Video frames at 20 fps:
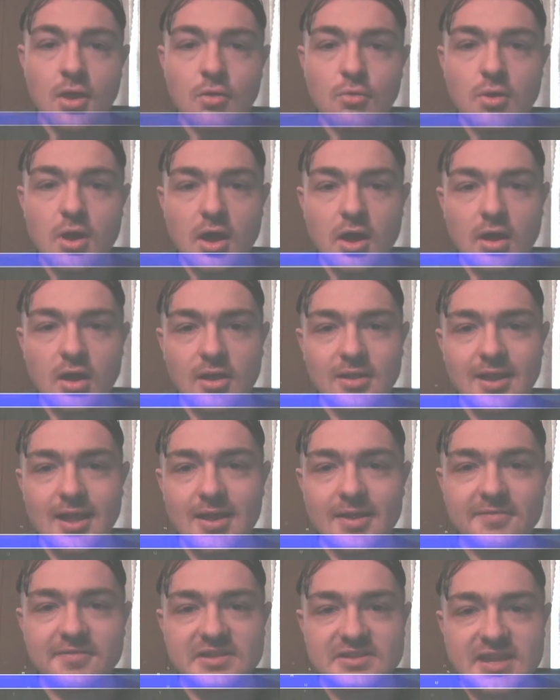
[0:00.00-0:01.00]
Well, a
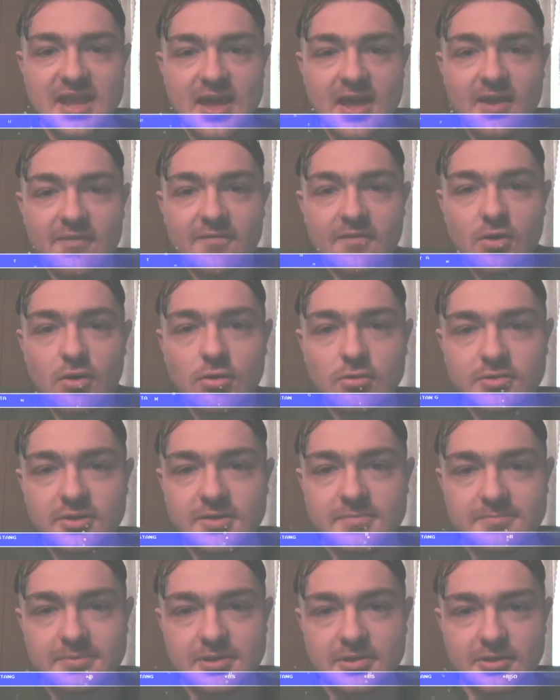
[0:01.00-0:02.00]
lot of us have old
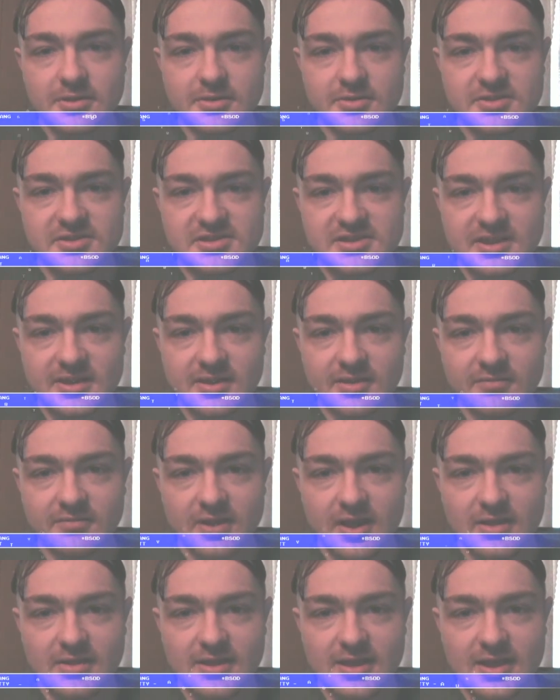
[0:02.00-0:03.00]
computers sitting
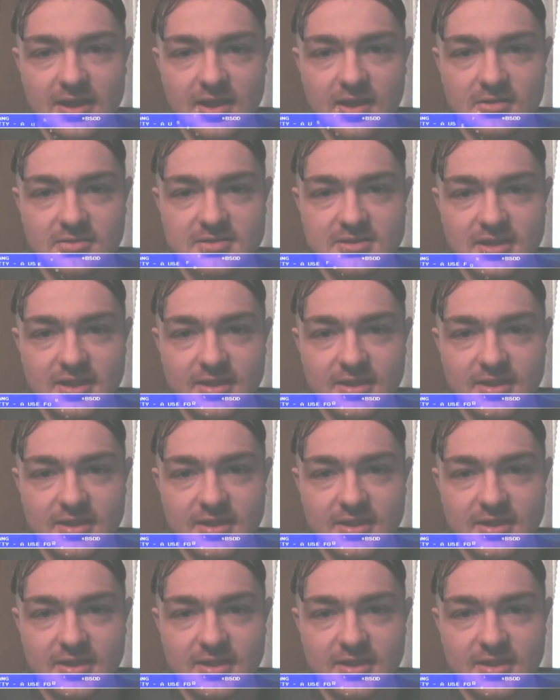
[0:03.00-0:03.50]
around the house,